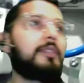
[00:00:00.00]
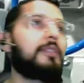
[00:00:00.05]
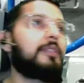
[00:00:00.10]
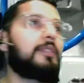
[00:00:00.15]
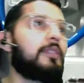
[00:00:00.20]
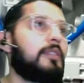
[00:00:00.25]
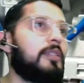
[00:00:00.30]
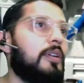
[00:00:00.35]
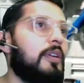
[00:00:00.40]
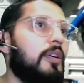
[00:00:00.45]

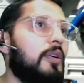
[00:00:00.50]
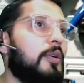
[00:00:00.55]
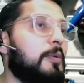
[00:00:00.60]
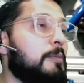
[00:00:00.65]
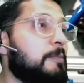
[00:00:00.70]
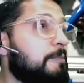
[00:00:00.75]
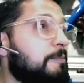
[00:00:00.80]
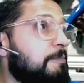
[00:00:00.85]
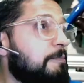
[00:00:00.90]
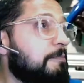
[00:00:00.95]
So,
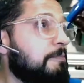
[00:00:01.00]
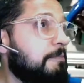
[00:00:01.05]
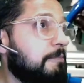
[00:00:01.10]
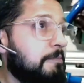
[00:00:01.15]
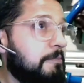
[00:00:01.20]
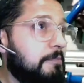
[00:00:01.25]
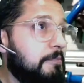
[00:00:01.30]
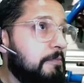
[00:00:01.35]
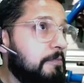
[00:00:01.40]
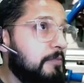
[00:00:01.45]

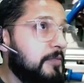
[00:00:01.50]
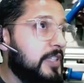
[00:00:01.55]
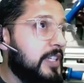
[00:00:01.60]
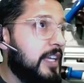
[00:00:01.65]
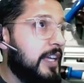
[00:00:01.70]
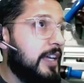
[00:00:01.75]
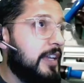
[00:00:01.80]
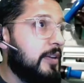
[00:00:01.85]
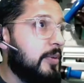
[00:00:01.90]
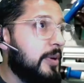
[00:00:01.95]

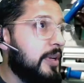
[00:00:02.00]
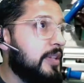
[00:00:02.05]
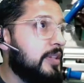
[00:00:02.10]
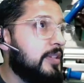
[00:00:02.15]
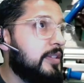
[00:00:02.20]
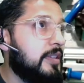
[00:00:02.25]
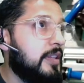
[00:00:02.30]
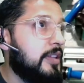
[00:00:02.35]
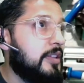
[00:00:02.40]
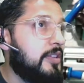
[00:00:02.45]

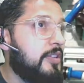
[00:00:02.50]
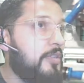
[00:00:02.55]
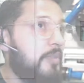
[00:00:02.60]
anyways, let's go